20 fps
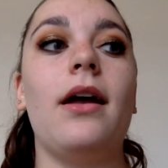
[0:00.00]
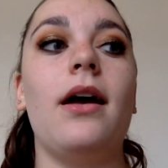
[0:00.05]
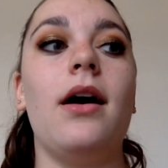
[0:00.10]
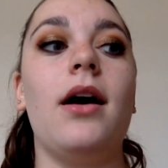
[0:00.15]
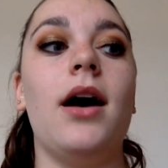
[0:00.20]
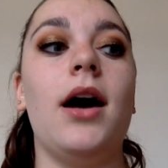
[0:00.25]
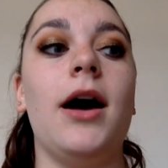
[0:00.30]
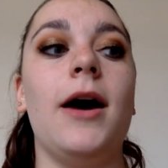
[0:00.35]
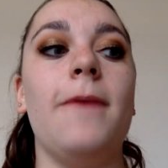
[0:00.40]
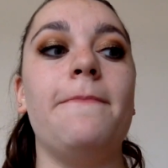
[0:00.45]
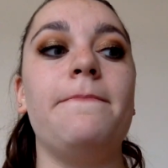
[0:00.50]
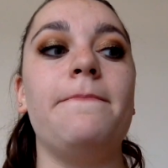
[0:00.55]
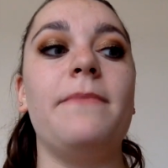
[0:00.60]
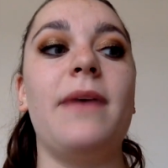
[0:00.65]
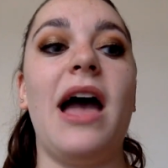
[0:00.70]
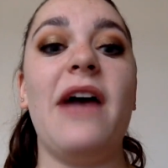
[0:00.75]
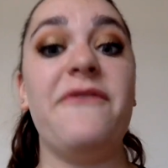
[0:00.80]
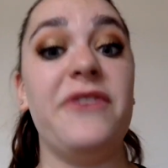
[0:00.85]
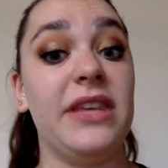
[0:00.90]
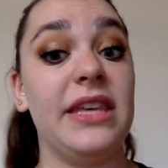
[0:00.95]

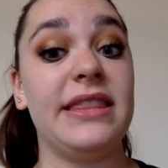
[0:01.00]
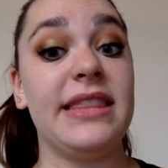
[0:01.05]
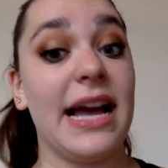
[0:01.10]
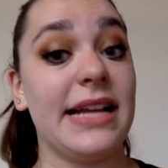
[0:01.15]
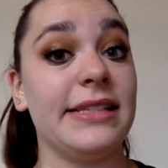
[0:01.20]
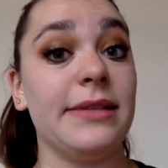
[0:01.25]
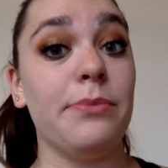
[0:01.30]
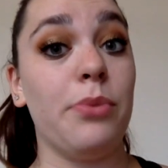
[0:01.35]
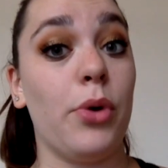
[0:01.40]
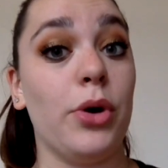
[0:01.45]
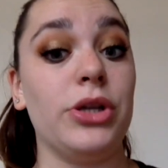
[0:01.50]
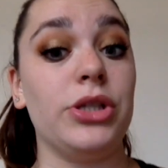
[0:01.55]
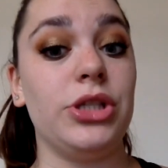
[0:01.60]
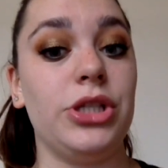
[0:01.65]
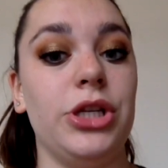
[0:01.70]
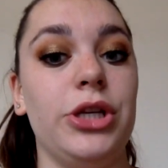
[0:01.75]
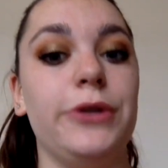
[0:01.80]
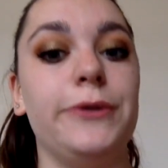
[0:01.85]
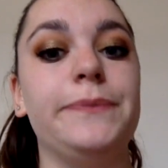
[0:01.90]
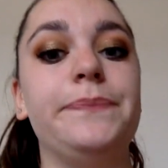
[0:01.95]
I feel like that's important
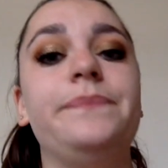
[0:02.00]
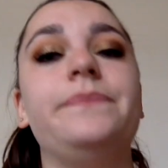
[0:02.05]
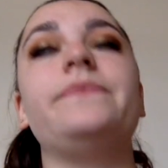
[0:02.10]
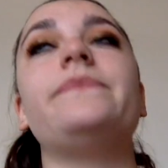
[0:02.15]
too.